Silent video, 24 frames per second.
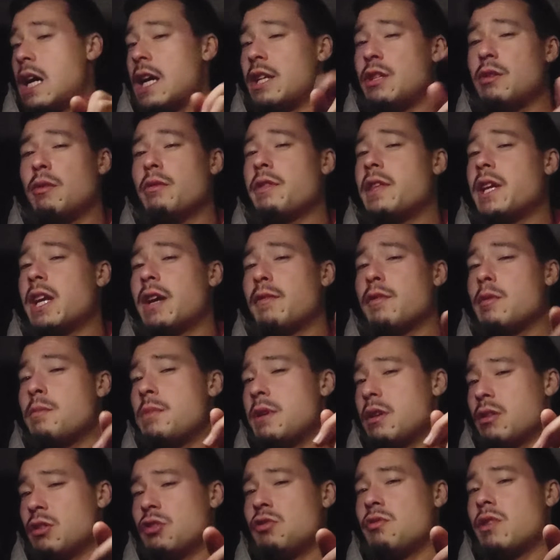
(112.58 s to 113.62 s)
I don't think every
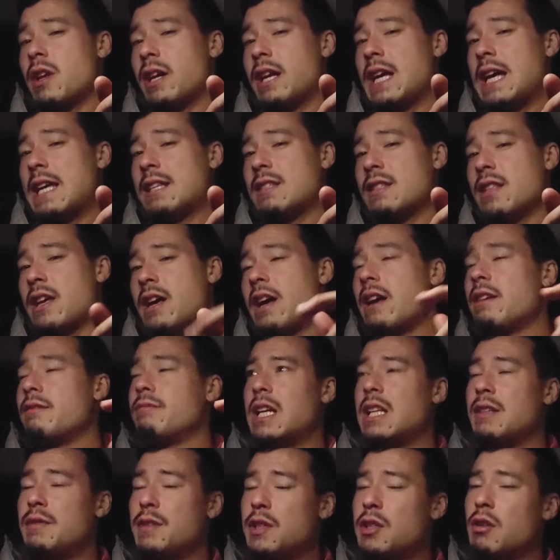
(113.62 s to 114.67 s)
Pure Strike has that,
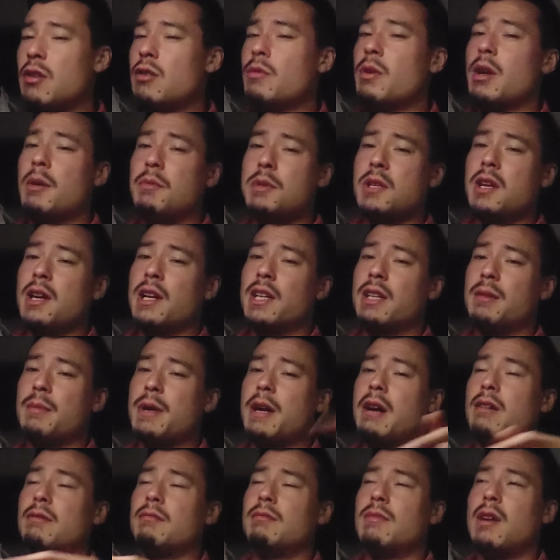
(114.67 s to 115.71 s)
and if you don't know what I'm talking
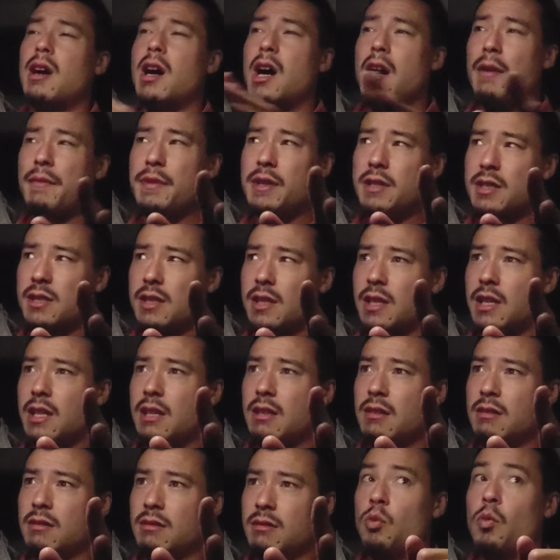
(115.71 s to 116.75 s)
about, obviously,
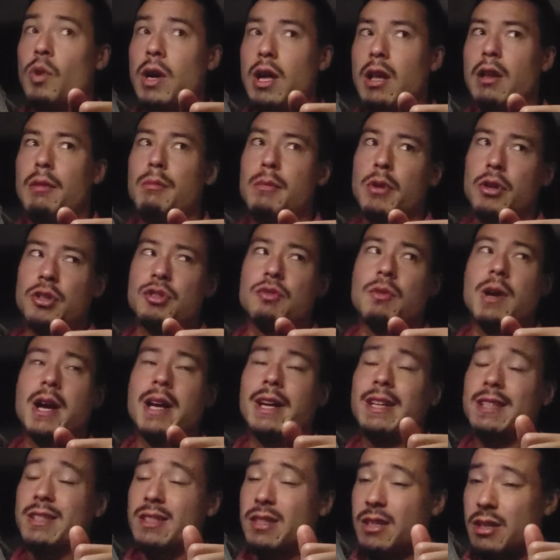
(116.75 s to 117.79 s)
well, most
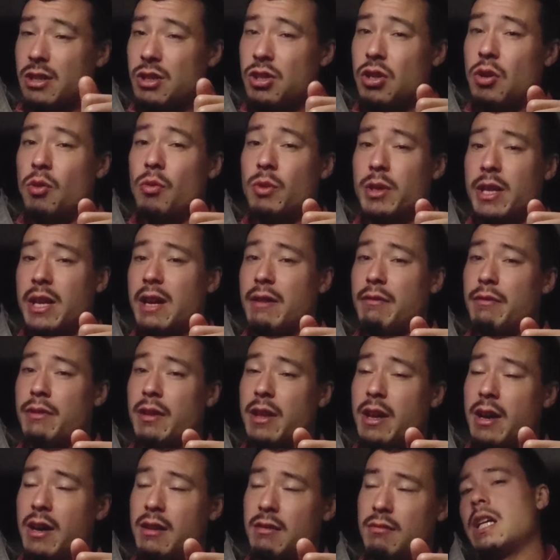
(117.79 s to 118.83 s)
rackets don't have that.